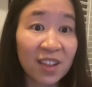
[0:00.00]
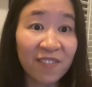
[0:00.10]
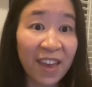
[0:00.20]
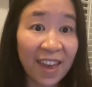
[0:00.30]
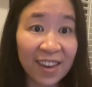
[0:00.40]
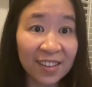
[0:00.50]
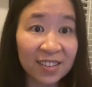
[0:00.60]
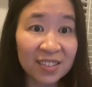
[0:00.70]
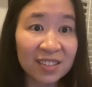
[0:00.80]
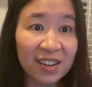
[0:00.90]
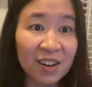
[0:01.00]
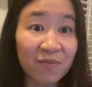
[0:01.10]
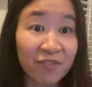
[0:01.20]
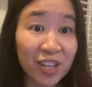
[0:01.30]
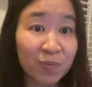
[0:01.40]
Fang,
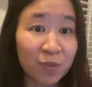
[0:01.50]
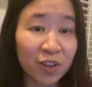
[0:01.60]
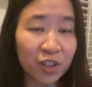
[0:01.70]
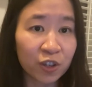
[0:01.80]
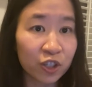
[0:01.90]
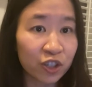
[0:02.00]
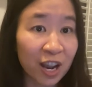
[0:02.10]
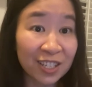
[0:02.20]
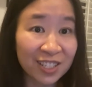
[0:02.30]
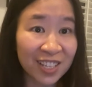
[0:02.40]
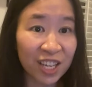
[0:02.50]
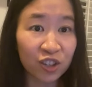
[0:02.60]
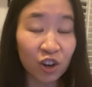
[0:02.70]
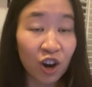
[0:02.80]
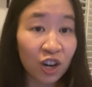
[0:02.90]
um, Facebook, they're trying to get
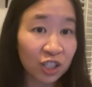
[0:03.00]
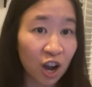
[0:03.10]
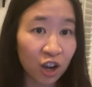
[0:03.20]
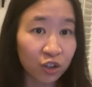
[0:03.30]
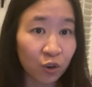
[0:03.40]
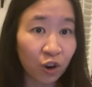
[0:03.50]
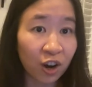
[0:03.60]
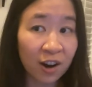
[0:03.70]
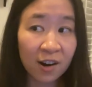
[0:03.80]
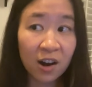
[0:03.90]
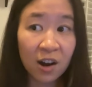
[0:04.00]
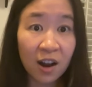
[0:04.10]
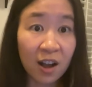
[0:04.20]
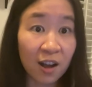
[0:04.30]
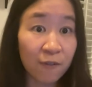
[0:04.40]
you hooked on your
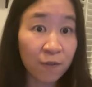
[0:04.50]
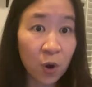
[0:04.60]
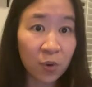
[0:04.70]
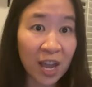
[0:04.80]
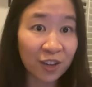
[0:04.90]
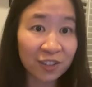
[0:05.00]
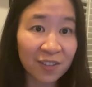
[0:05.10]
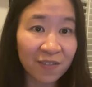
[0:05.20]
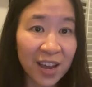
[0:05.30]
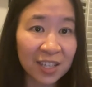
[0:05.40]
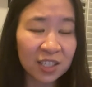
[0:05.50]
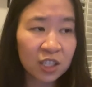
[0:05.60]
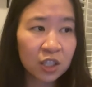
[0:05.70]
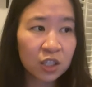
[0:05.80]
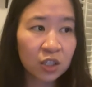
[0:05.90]
uh, phone and your device.
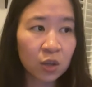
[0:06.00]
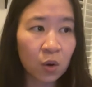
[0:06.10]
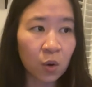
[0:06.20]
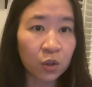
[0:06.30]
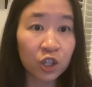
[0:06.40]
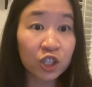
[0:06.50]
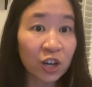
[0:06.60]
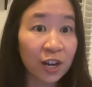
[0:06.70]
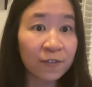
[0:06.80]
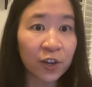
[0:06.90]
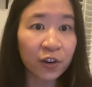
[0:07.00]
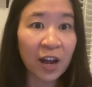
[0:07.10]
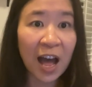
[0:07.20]
So they're trying to figure out